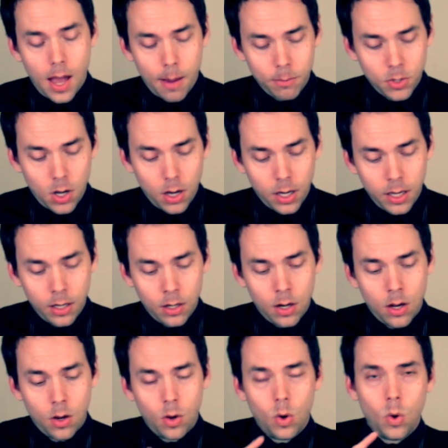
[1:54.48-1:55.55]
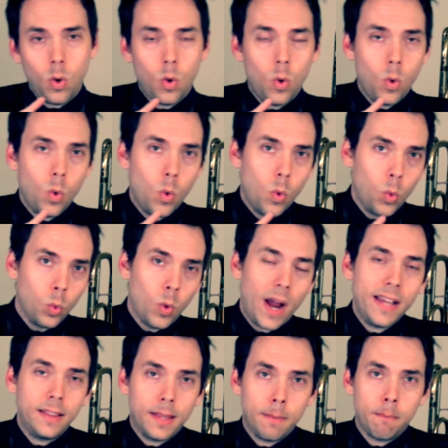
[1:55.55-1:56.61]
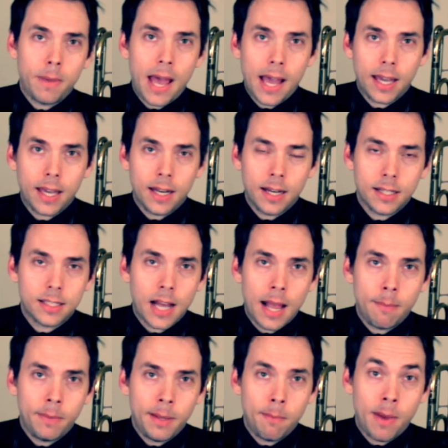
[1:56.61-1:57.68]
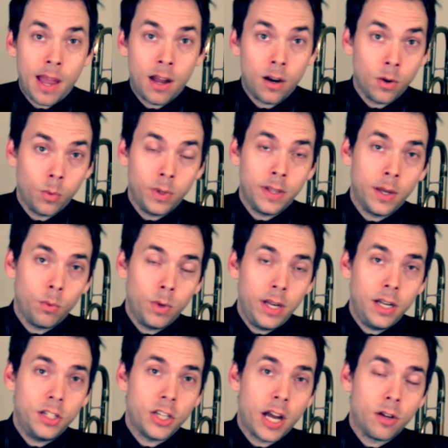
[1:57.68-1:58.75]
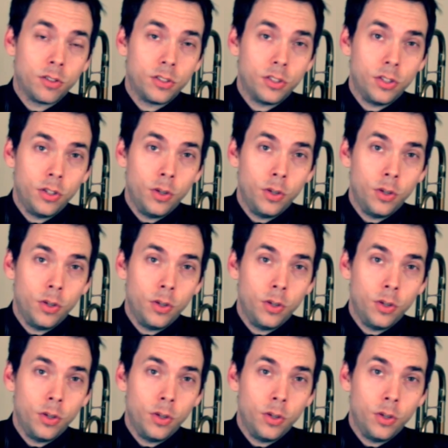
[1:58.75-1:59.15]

I'm talking write them back in a timely manner when they reach out to